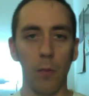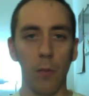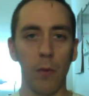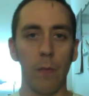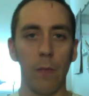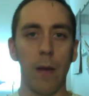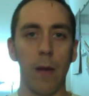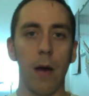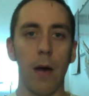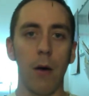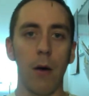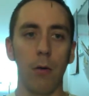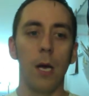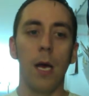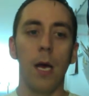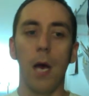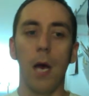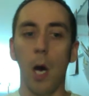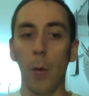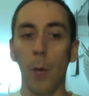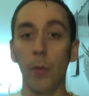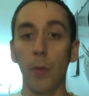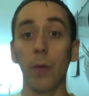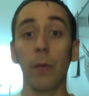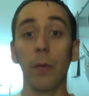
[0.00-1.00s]
them out,
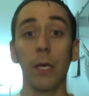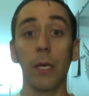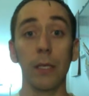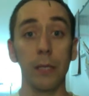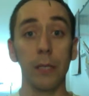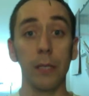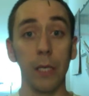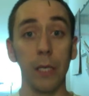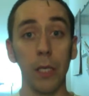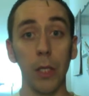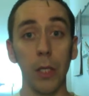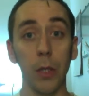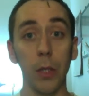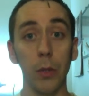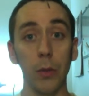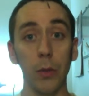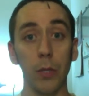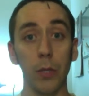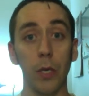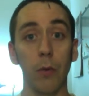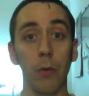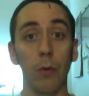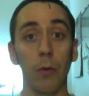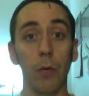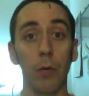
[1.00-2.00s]
help them continue
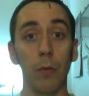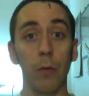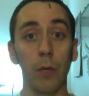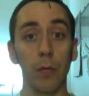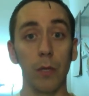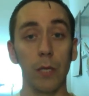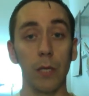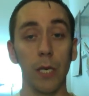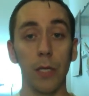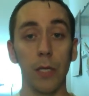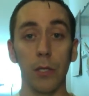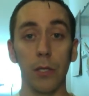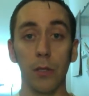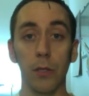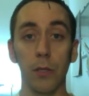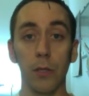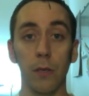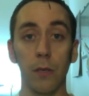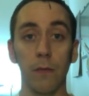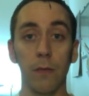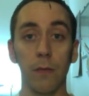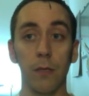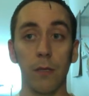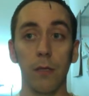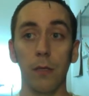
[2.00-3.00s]
their rehabilitation
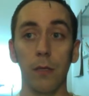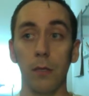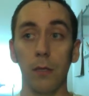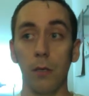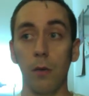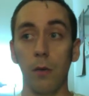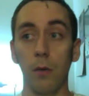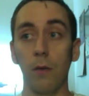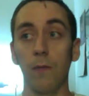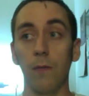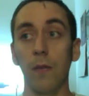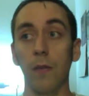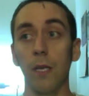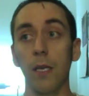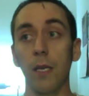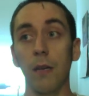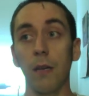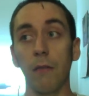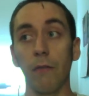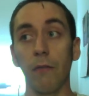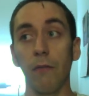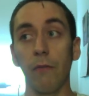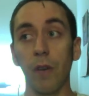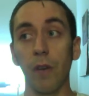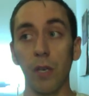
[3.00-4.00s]
services. If they
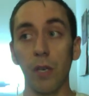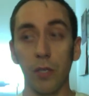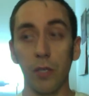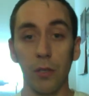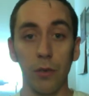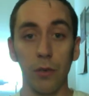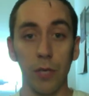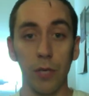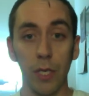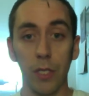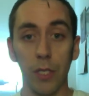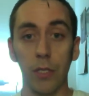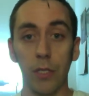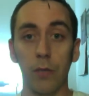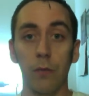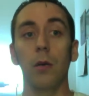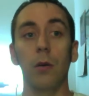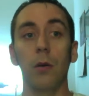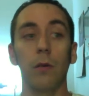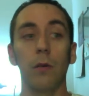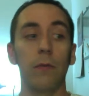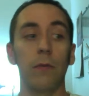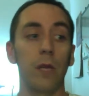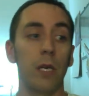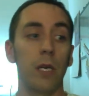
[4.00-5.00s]
didn't finish their addiction,
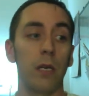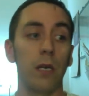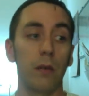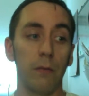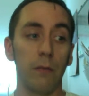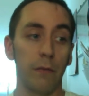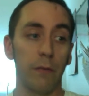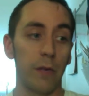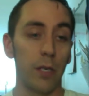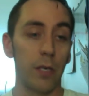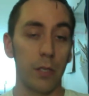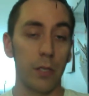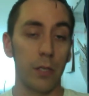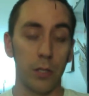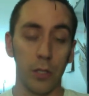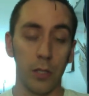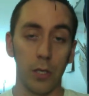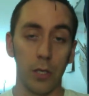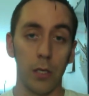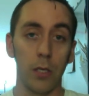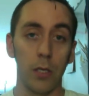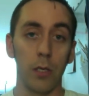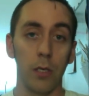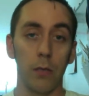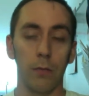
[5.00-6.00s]
if they didn't finish
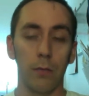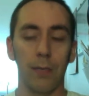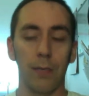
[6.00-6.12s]
their